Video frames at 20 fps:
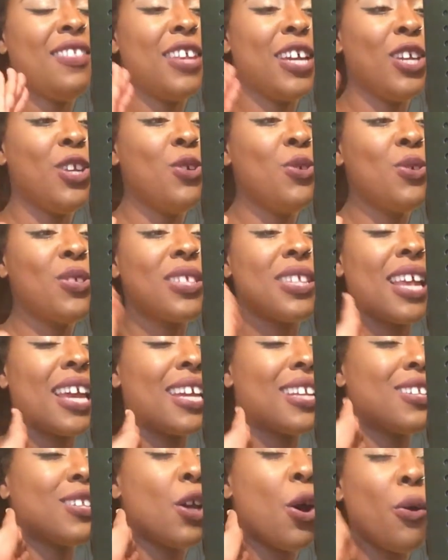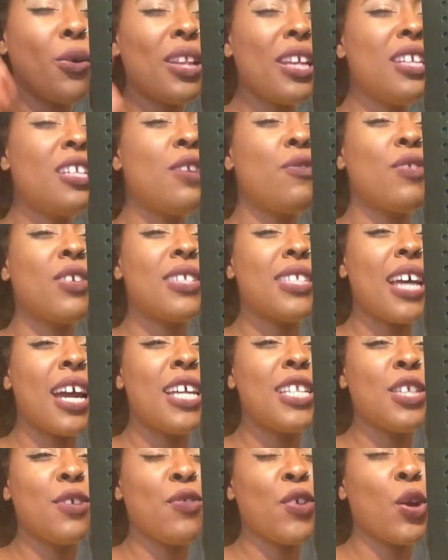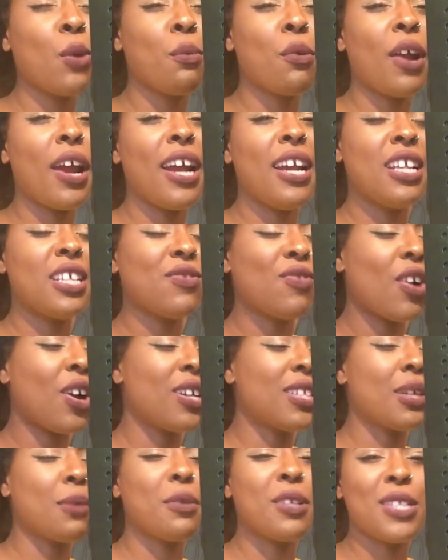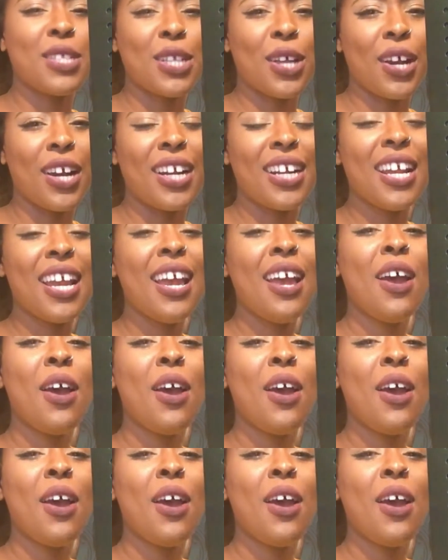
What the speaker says: they use like totally different sides of your brain as far as I'm concerned.